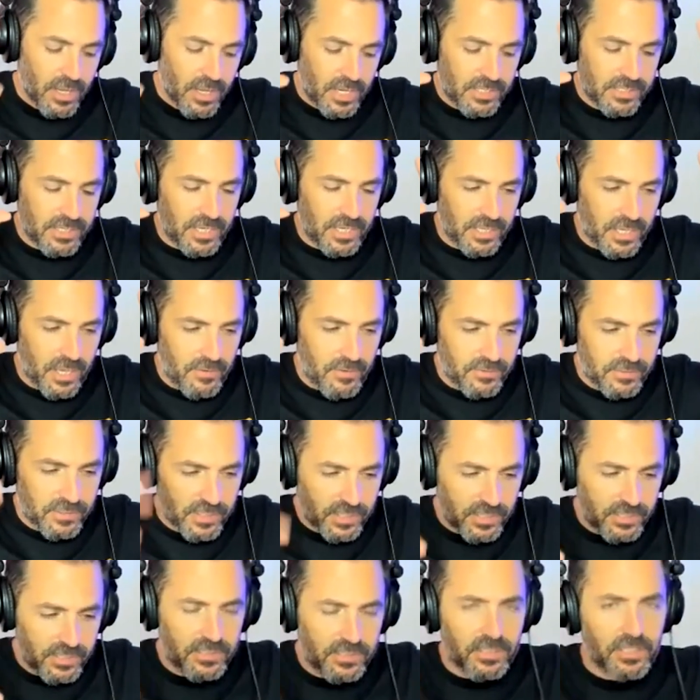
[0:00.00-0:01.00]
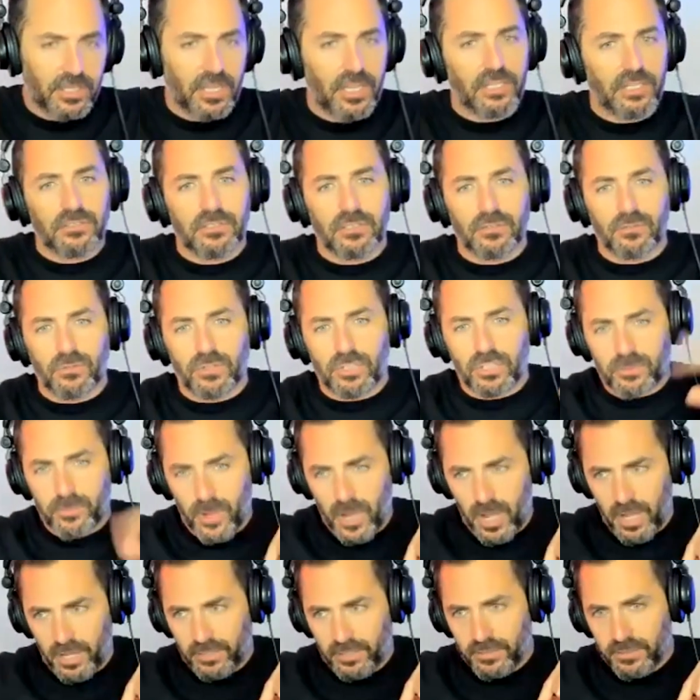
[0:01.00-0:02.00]
is that they have 60 days to
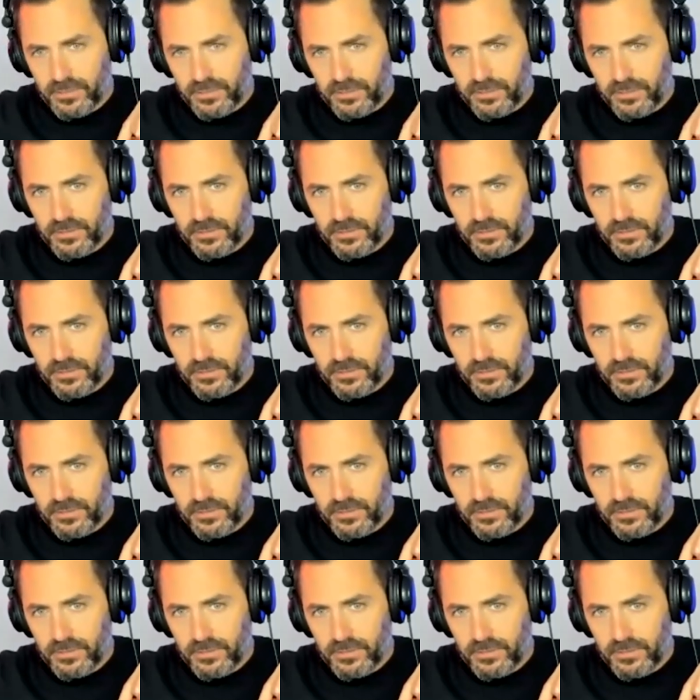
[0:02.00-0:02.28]
respond